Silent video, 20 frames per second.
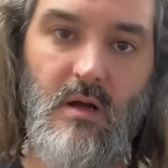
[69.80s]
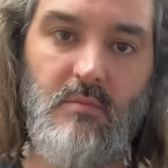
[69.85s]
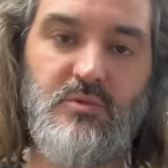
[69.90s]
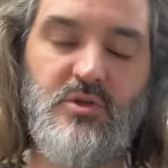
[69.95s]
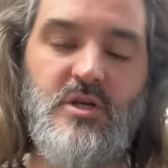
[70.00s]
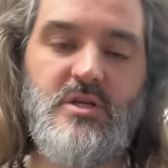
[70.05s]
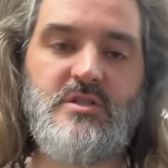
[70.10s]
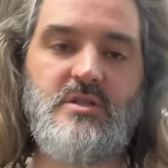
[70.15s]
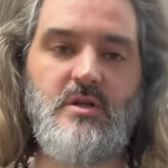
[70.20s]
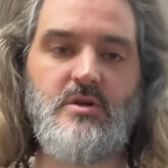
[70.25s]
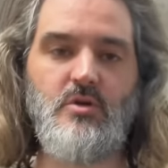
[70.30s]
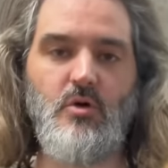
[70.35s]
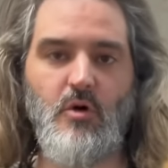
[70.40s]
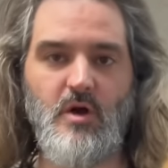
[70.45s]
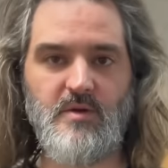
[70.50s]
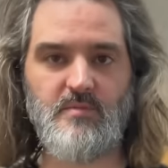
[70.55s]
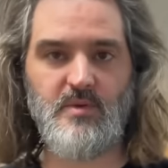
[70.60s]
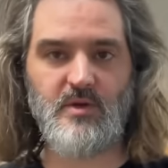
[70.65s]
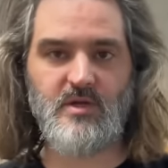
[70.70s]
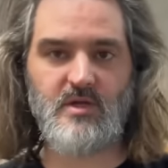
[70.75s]
I'm just
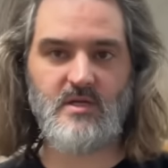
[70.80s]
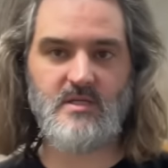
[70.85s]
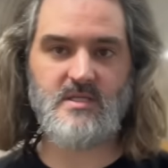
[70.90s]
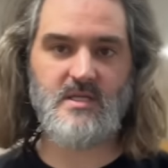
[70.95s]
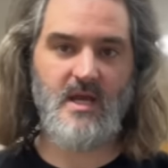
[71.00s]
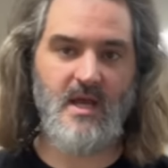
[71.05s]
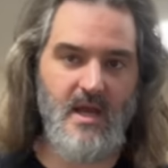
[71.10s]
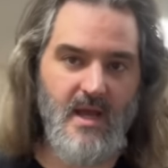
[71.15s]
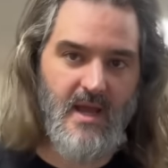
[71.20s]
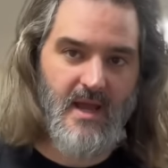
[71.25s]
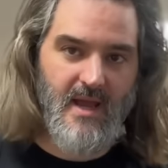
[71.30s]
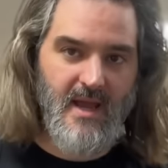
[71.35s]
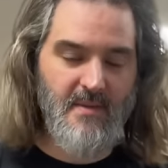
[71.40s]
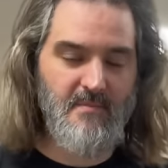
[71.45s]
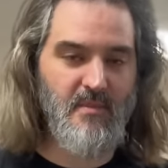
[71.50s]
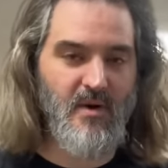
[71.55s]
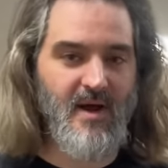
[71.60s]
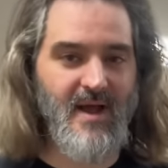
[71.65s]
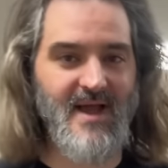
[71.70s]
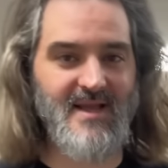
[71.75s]
annoyed because in
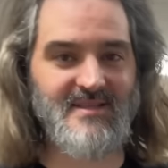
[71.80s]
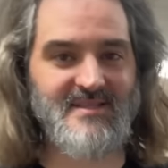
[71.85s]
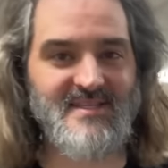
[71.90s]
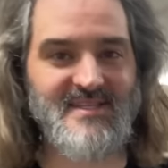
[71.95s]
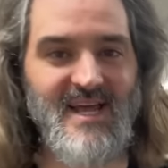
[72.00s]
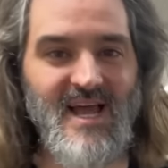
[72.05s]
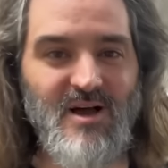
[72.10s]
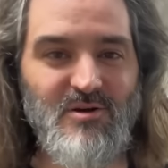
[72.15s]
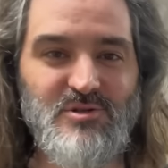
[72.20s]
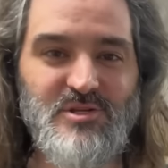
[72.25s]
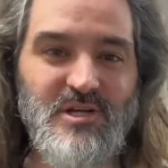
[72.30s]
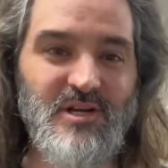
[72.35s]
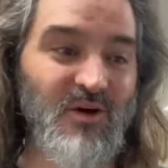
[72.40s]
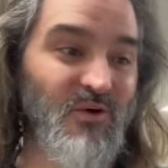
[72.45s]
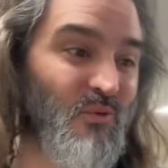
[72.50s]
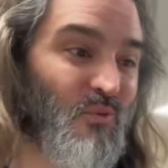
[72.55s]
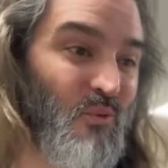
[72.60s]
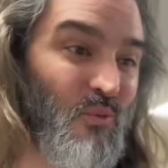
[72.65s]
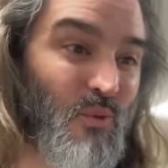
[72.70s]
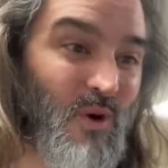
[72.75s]
my head today, I was gonna
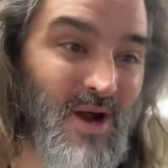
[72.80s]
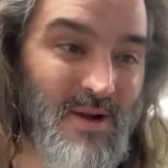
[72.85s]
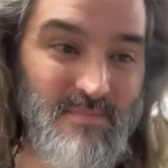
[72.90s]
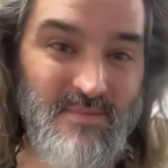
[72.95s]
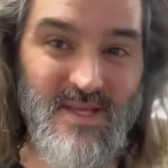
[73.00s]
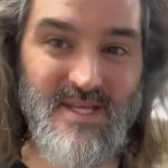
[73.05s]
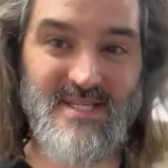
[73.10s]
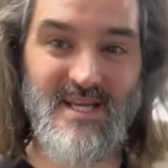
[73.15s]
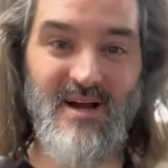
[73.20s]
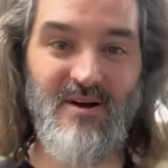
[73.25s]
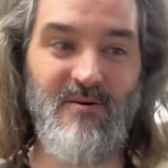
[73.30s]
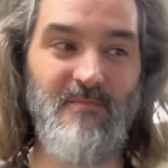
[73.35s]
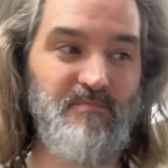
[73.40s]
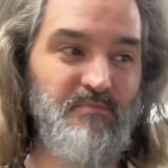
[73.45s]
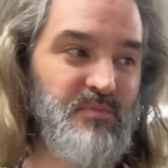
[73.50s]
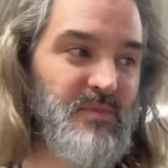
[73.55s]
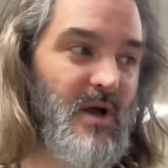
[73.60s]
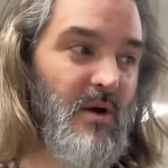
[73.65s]
wipe this out.